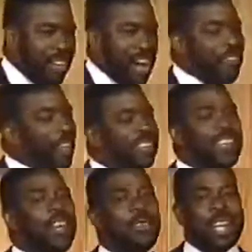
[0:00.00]
of
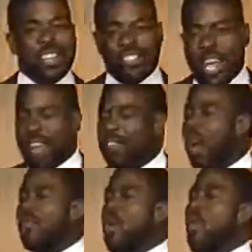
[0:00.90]
accelerated change,
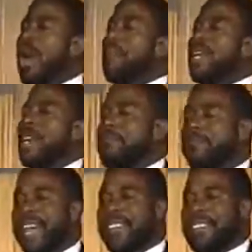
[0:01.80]
overwhelming
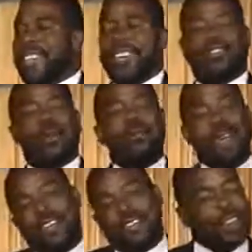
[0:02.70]
complexity, and
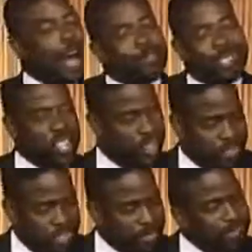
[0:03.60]
tremendous
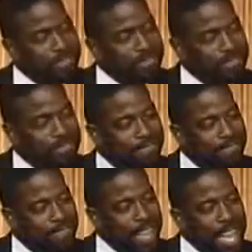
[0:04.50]
competition,
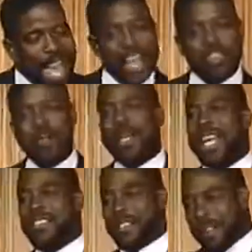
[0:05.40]
as you
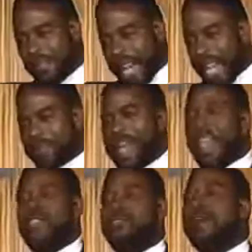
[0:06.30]
begin to develop and
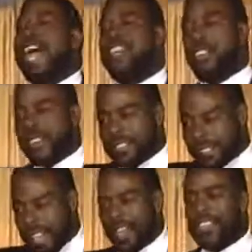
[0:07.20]
expand your
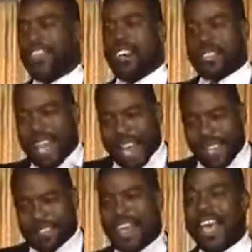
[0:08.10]
skills and your
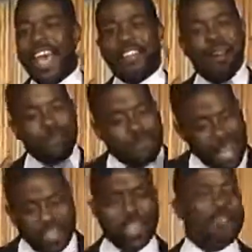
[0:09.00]
talents and your
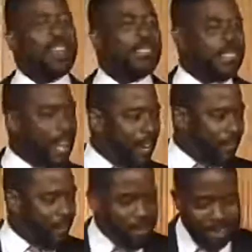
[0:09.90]
vision of
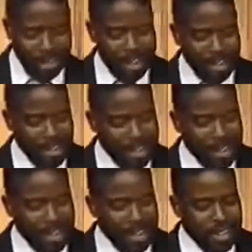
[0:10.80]
yourself,
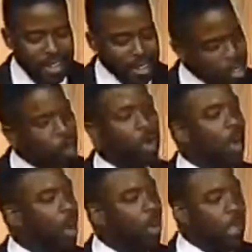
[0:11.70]
you will
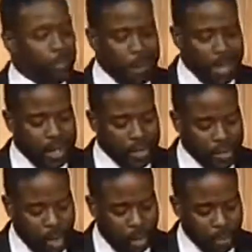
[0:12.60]
always be in
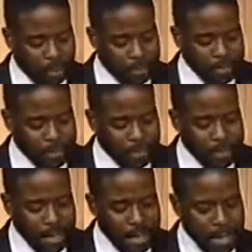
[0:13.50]
control
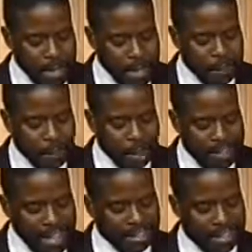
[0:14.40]
of your
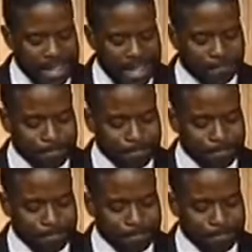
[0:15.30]
destiny.